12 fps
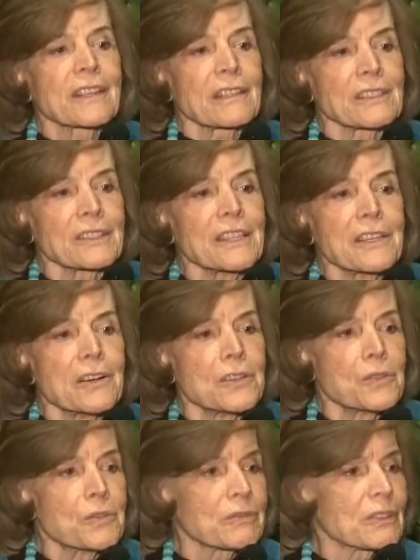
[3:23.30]

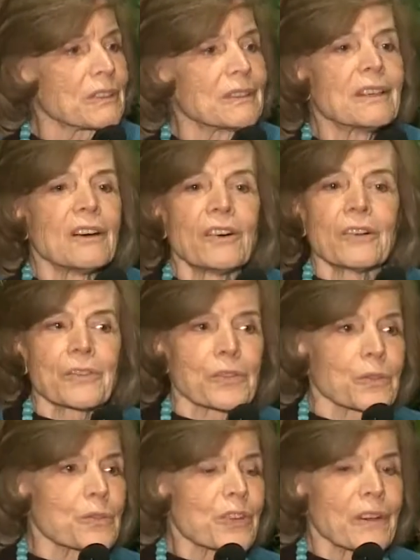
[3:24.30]
Galileo, on
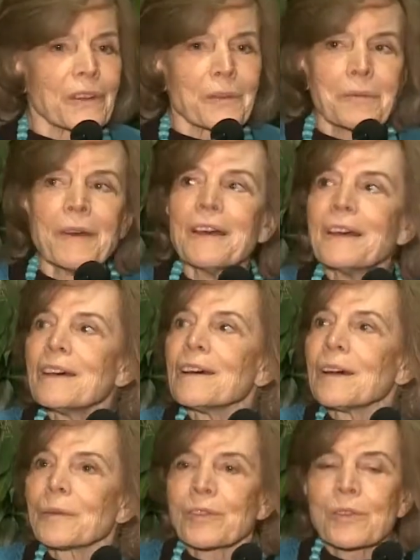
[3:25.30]
through time,
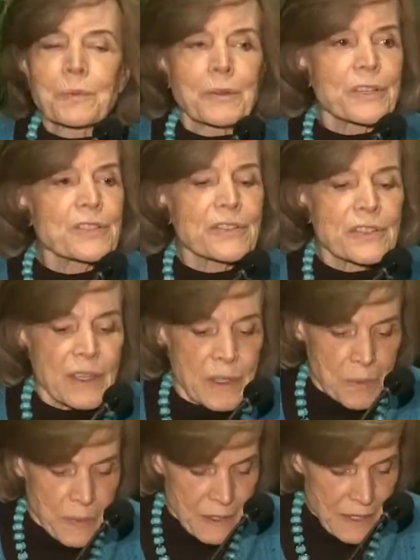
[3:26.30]
up to the present
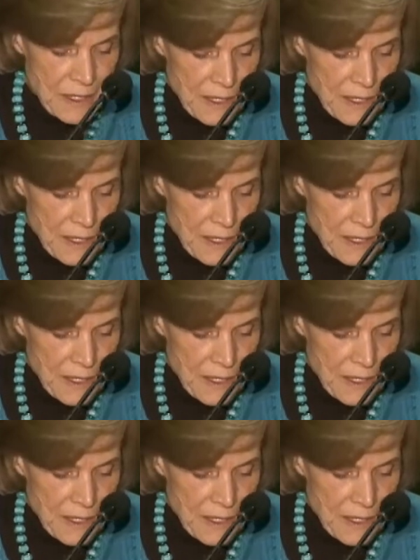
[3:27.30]
time, but